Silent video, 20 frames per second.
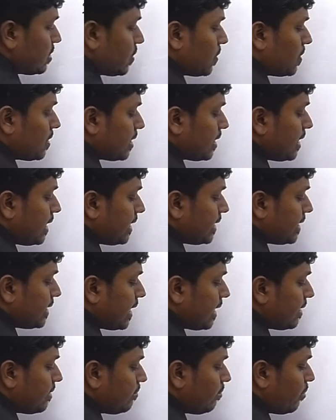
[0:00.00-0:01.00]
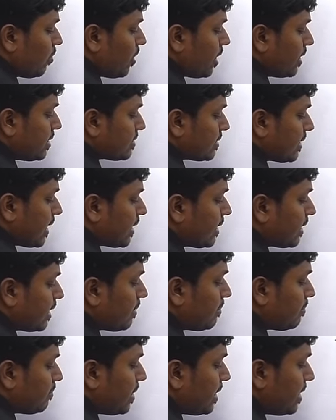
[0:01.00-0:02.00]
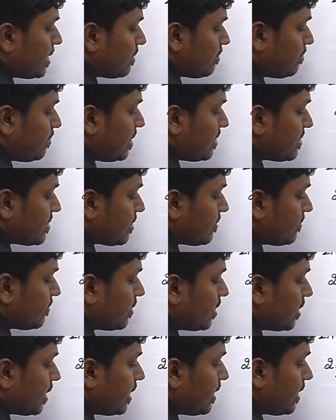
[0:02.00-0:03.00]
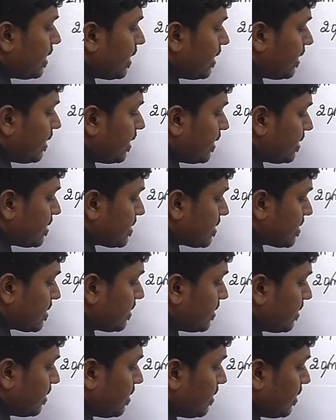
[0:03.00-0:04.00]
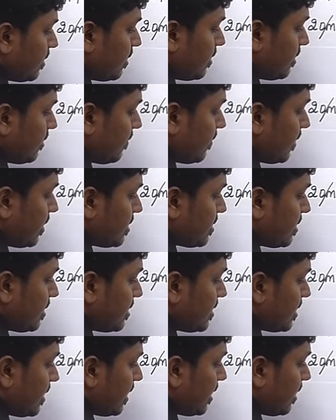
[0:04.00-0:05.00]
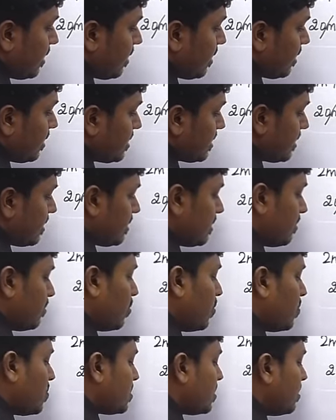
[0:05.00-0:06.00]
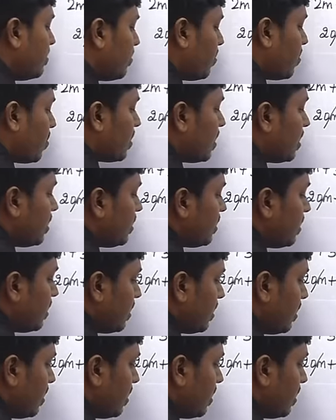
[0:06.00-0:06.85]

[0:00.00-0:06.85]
totally 10 boys can complete a piece of work in 10 days. Hence, listen here, listen, most important.